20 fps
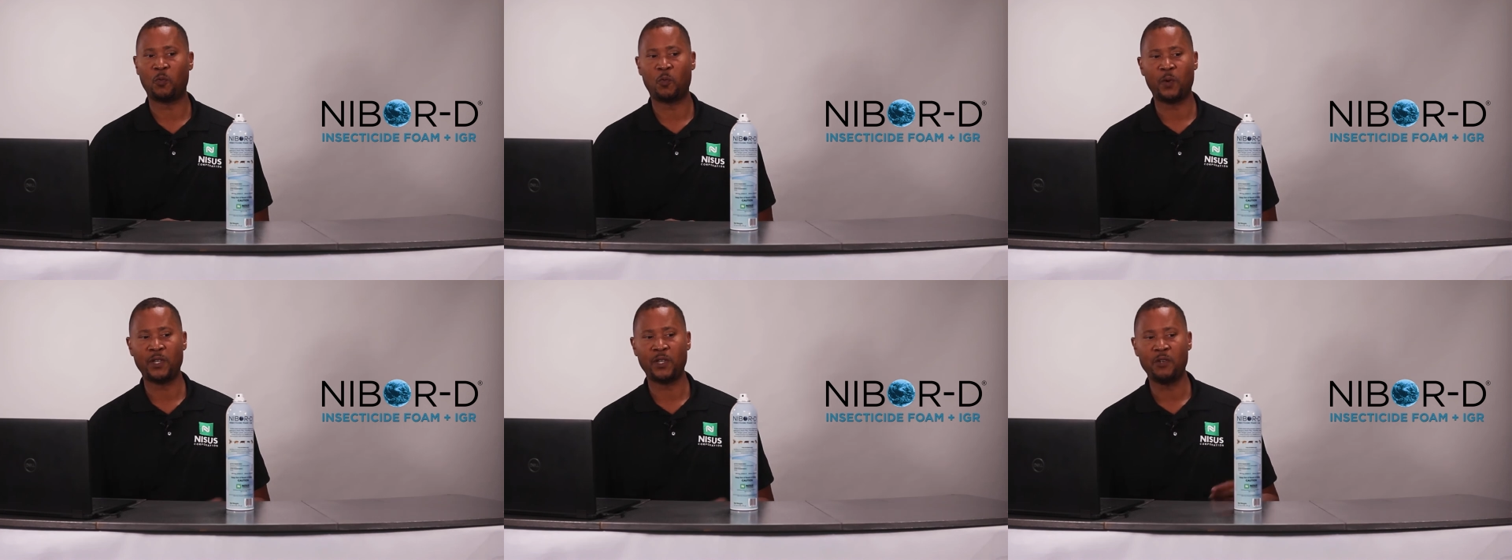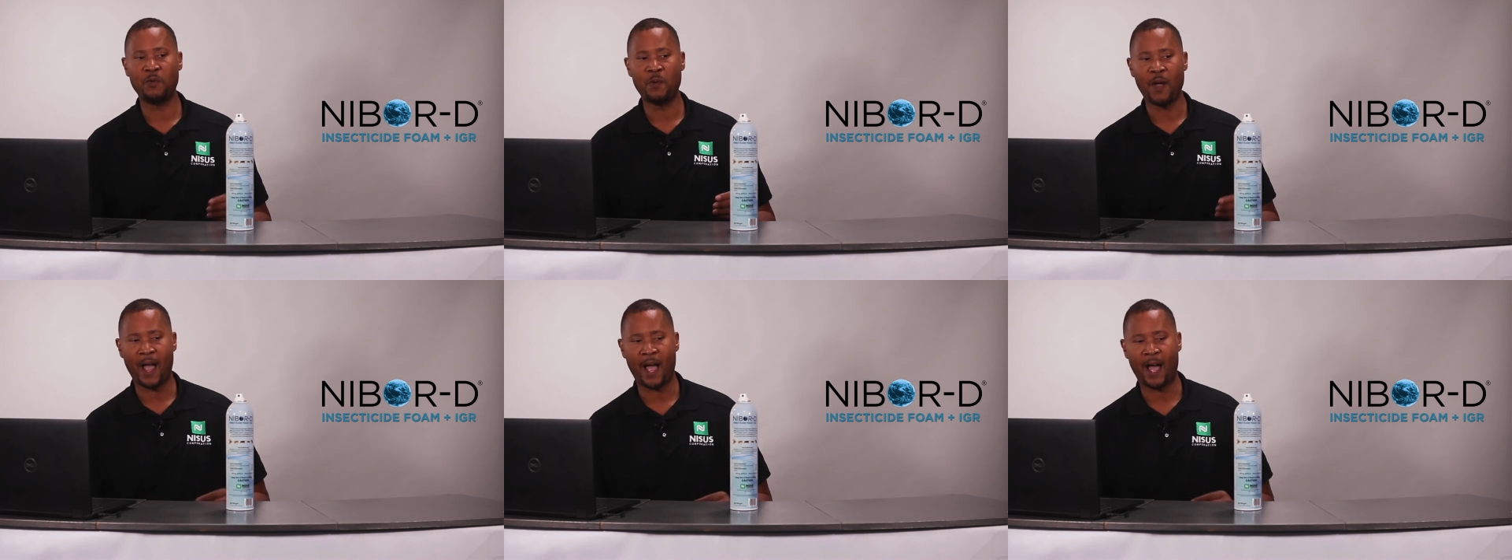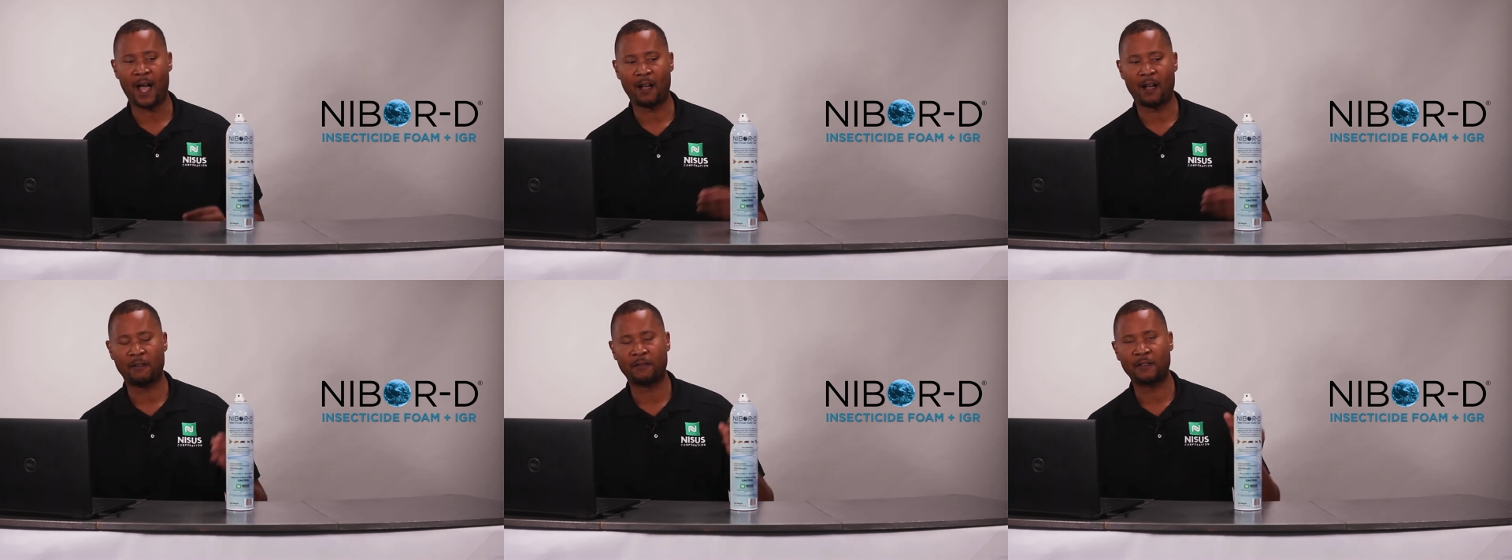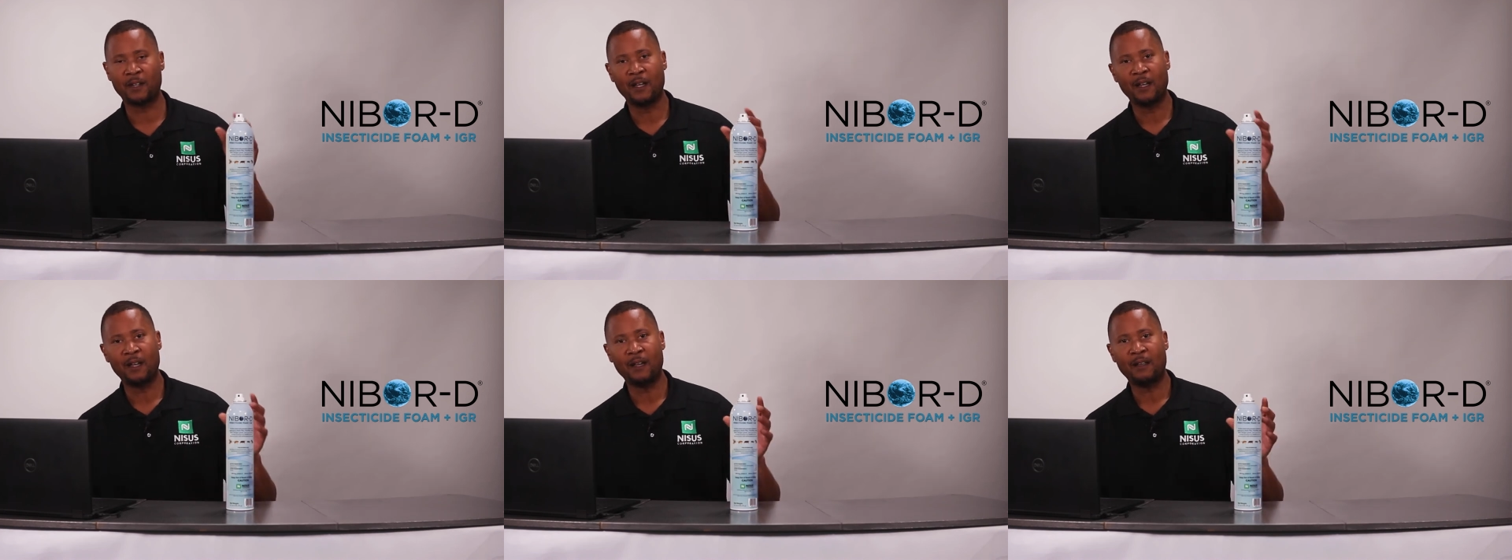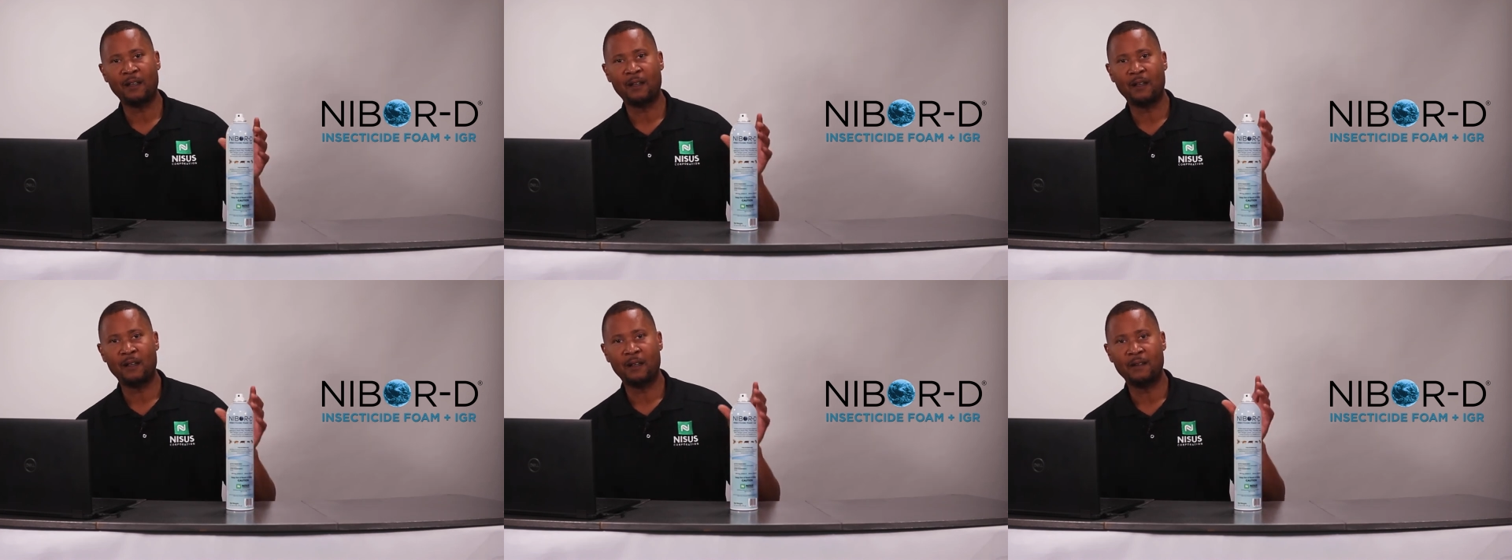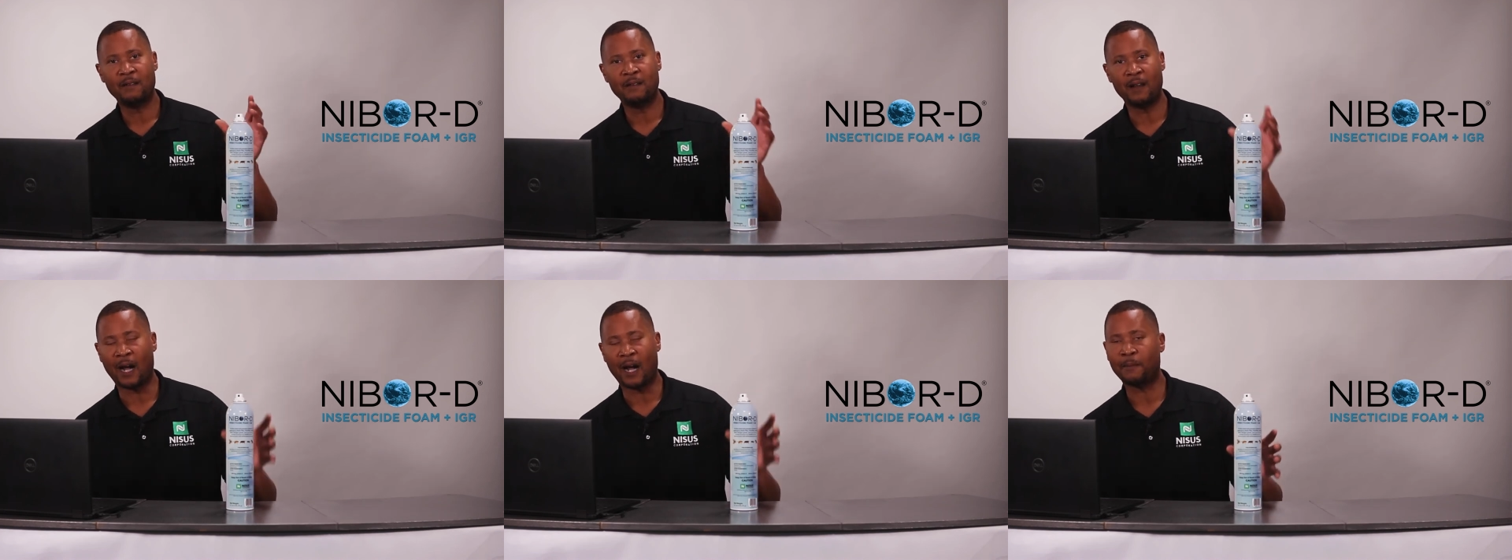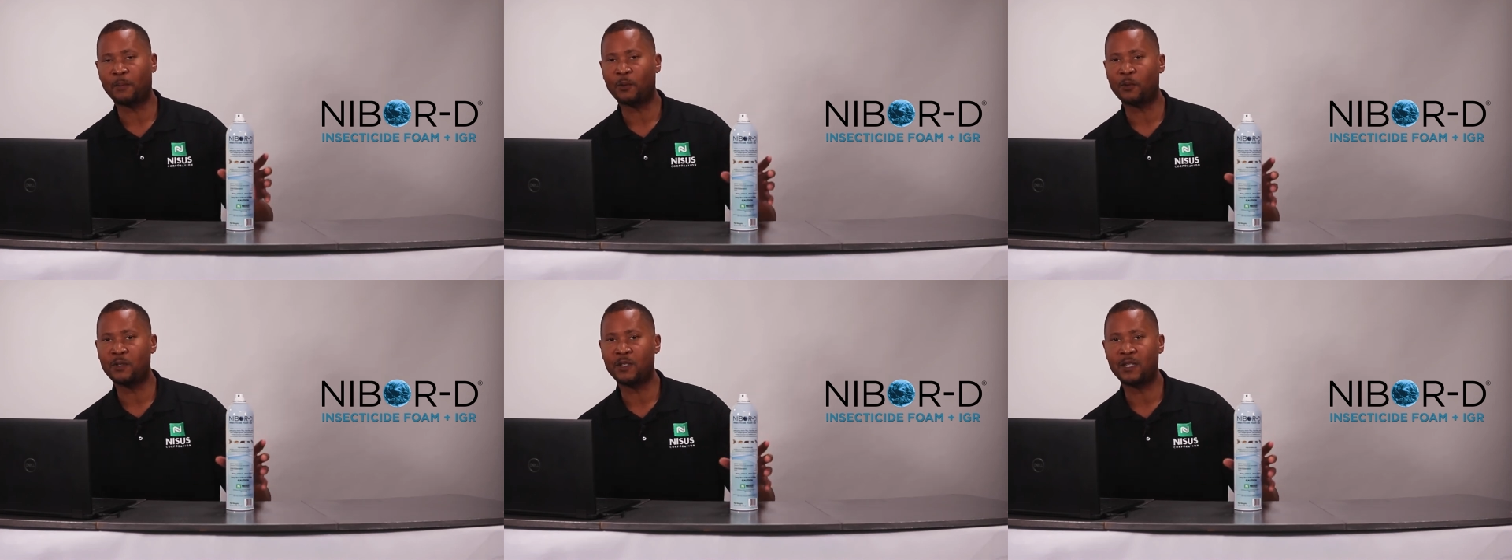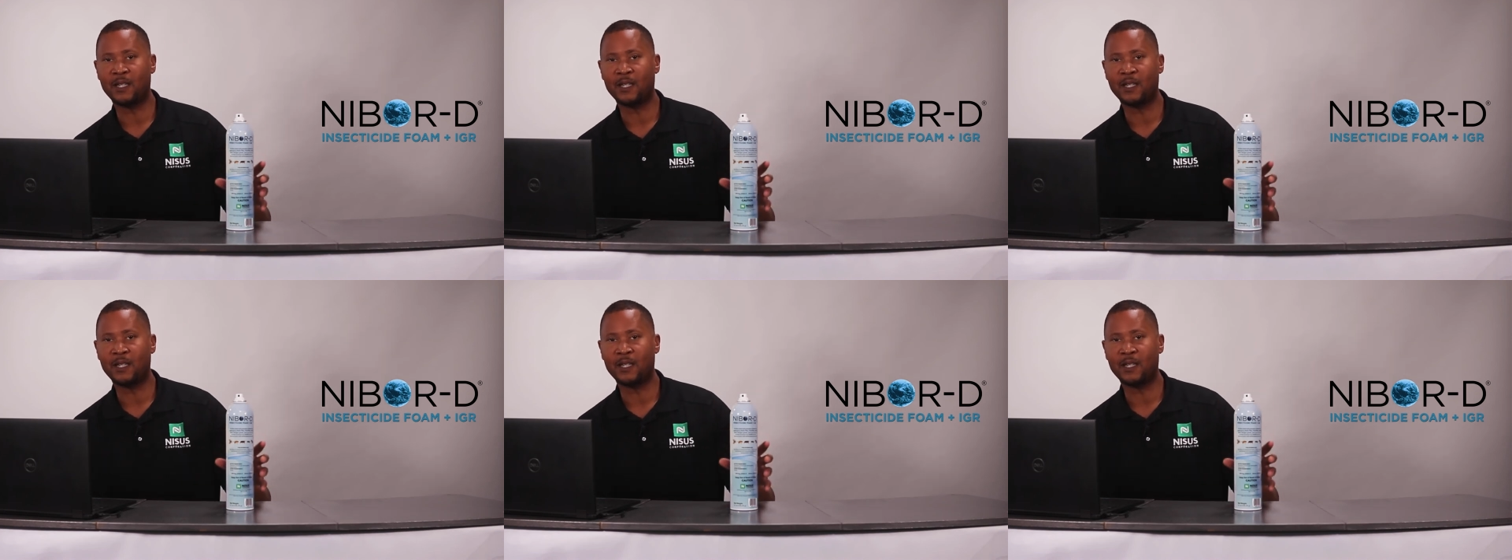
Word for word: when you have Nibor